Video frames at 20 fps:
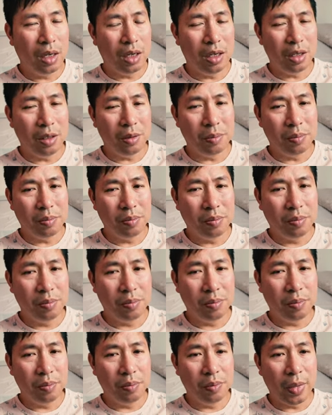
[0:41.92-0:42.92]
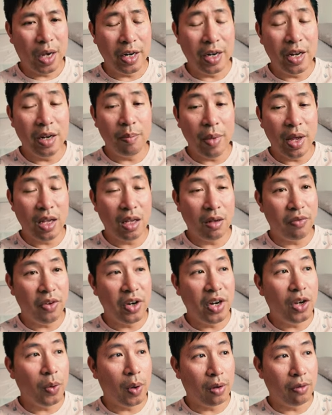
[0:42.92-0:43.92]
I didn't make a
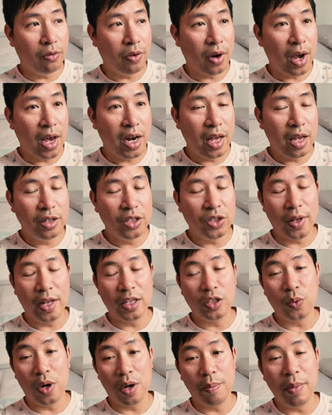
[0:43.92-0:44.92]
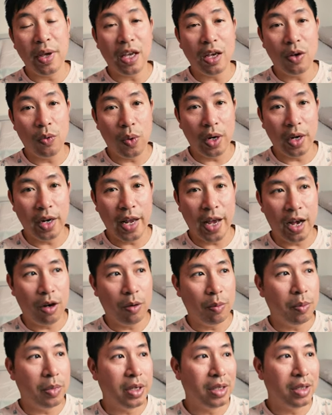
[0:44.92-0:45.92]
video on Friday, so that's why I'm making one
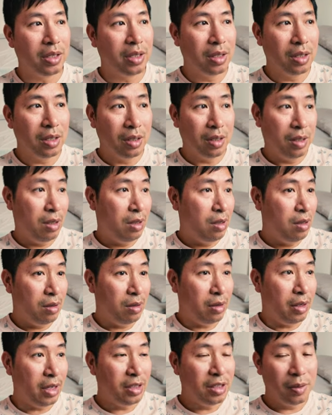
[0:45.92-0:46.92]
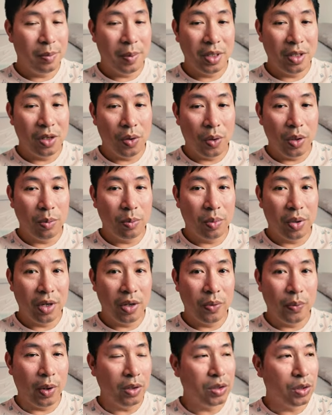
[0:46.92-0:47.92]
now, but things have been going
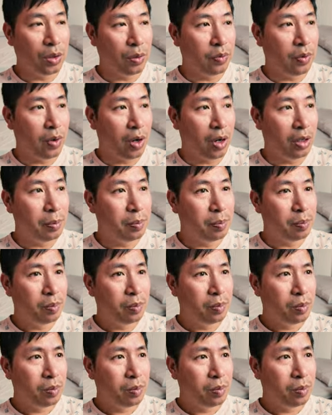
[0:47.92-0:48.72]
pretty well so far.